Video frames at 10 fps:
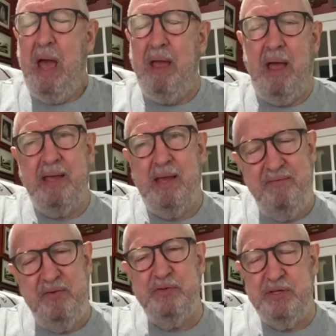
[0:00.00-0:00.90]
I kind
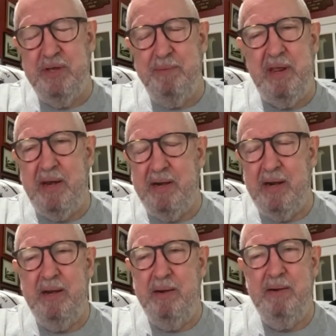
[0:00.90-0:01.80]
of felt intimidated,
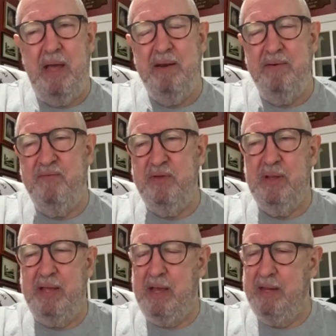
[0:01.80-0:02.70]
and I didn't
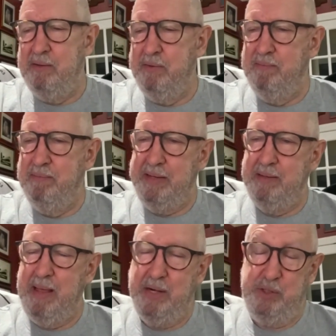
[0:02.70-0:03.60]
feel like I could like
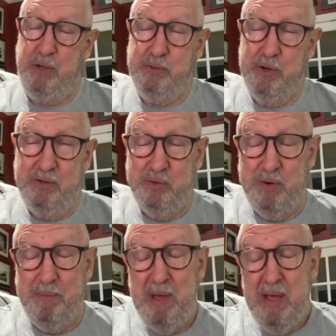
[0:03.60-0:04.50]
actually go talk
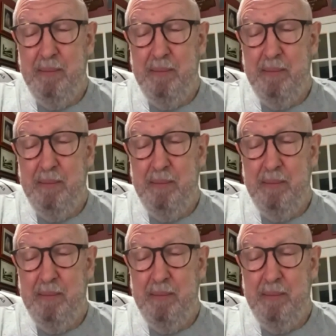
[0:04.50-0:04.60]
to him.